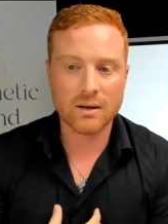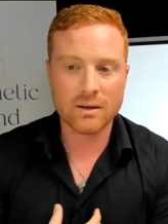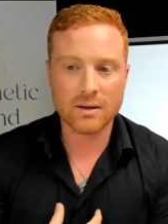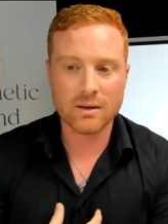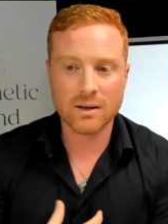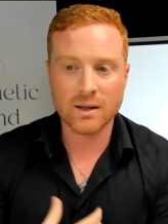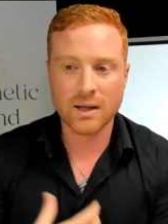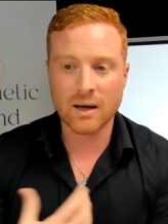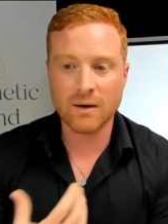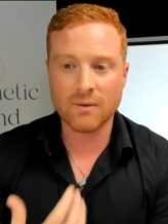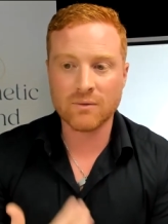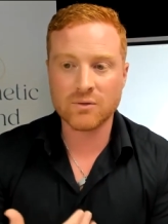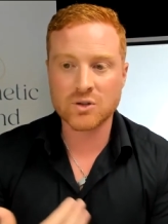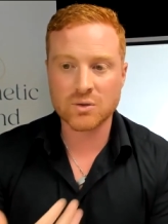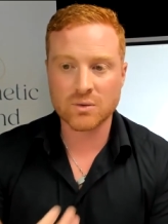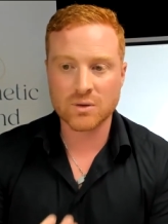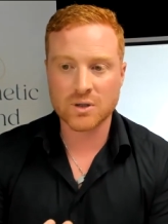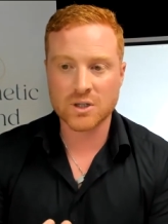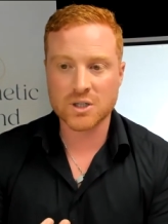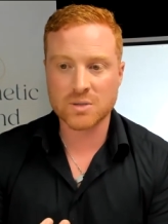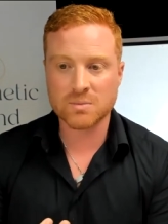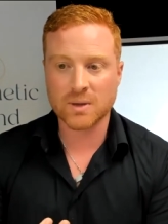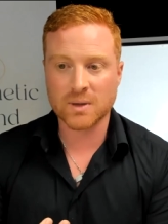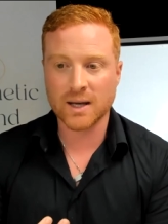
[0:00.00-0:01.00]
love to
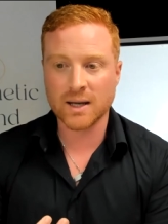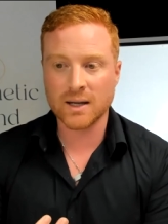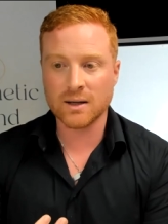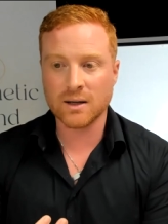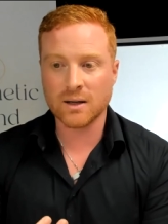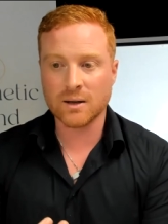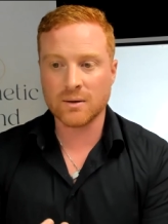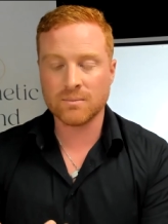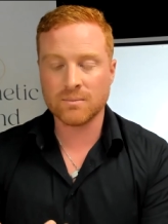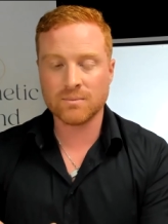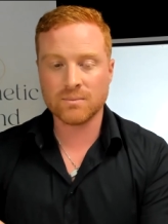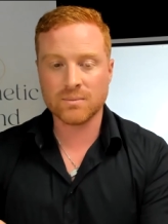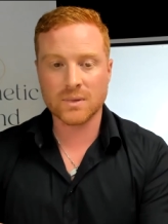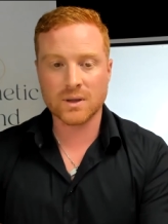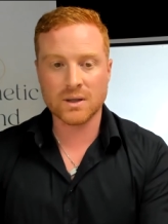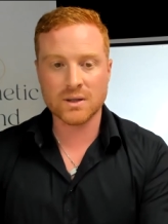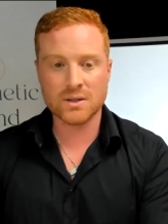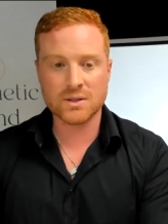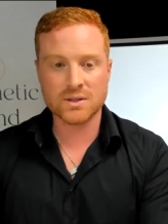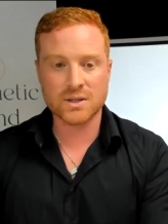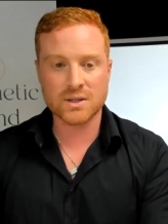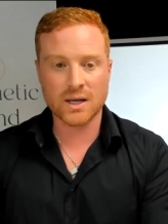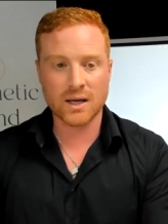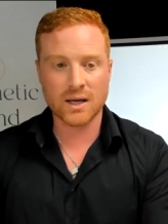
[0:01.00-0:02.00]
explain it
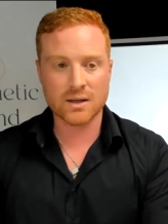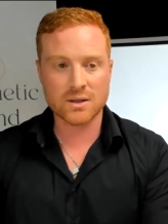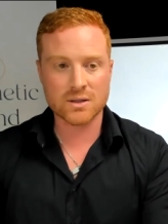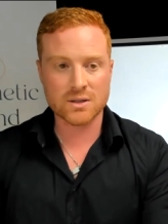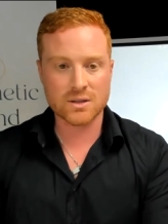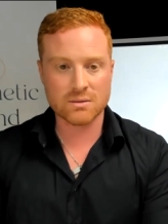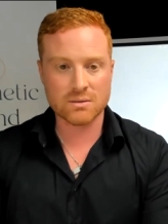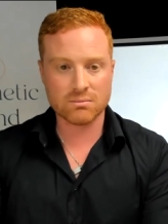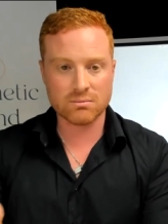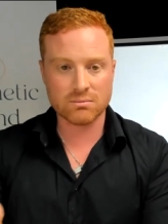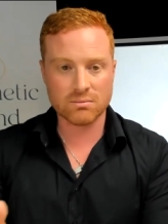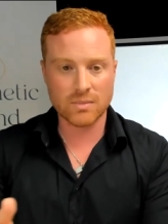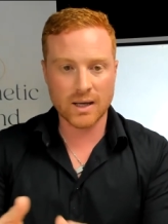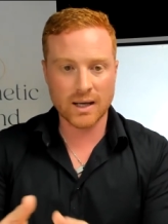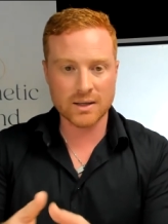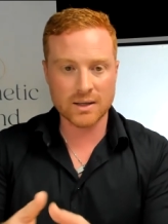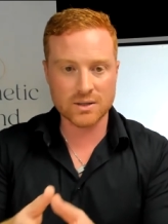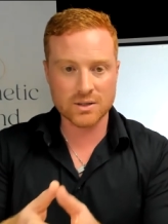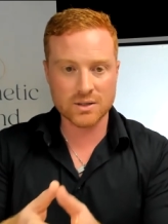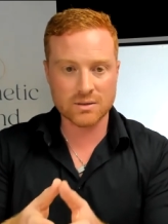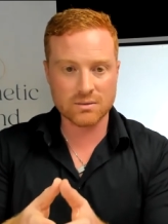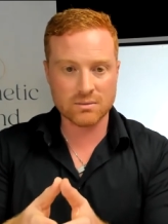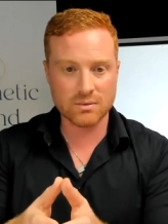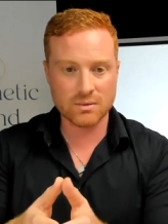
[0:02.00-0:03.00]
is that
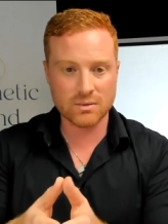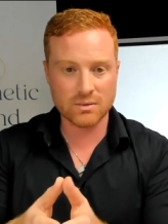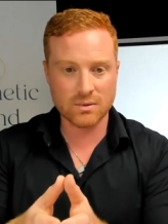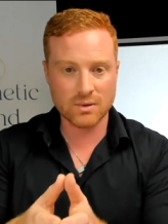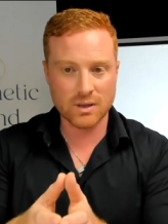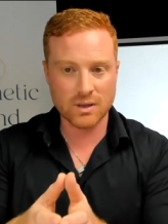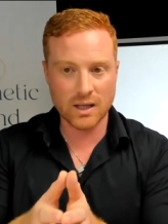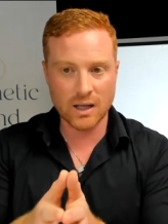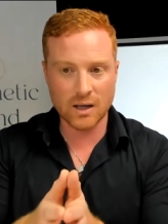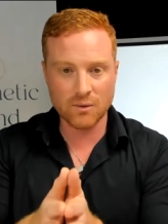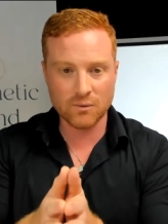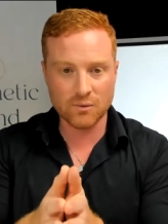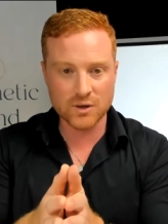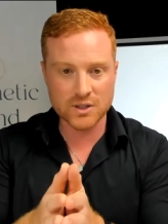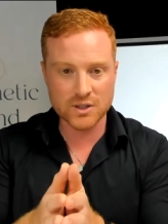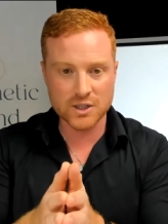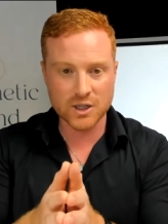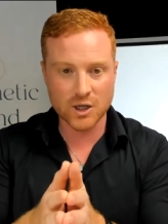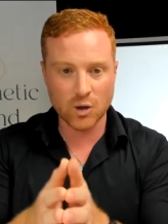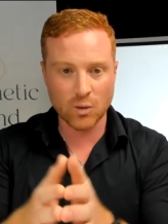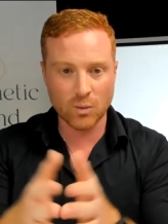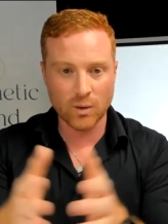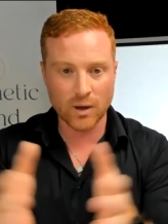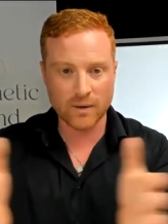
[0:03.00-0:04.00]
it's every
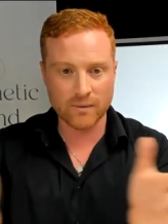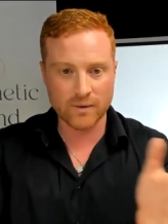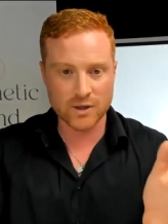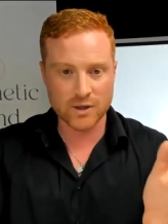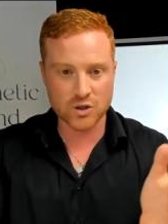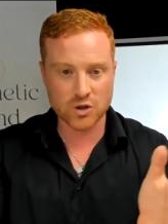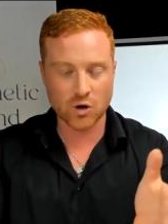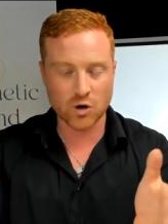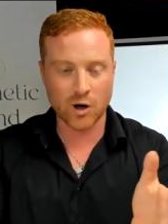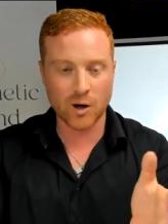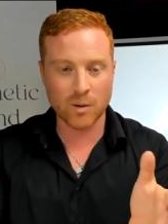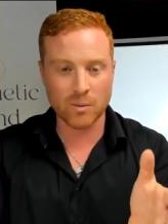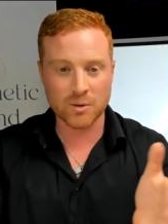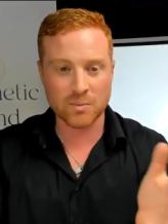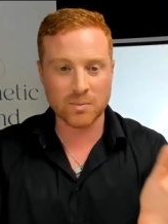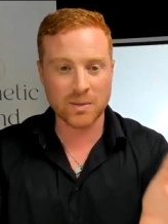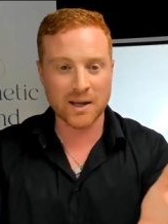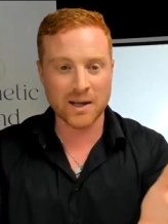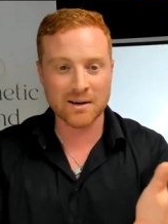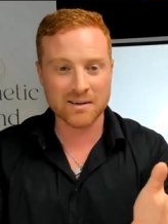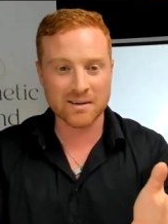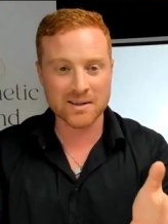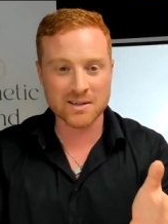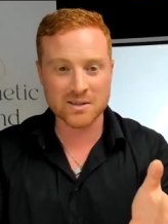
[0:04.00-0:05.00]
single one of us grow up with
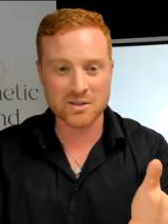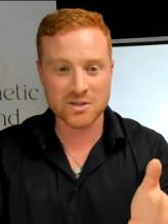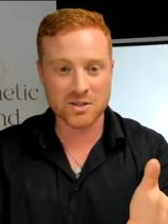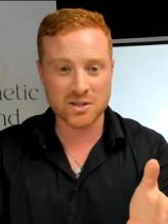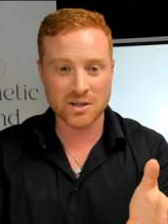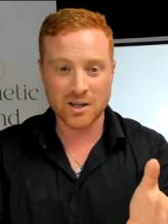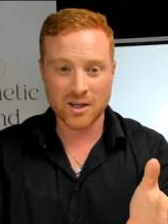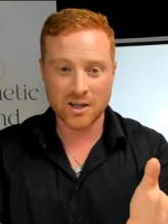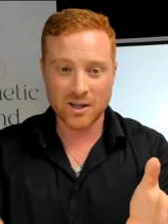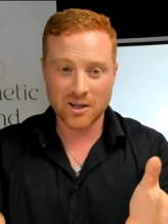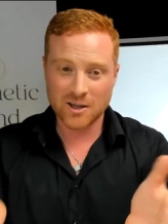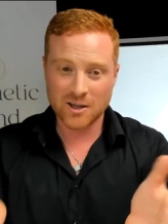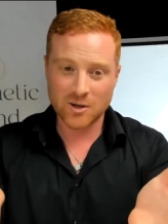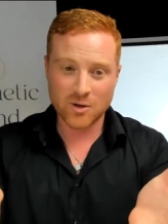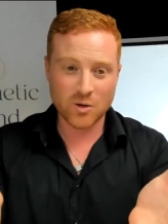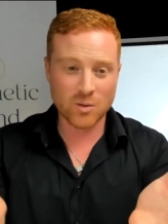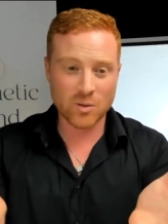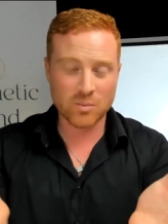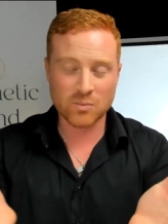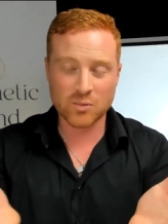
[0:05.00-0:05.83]
parents who are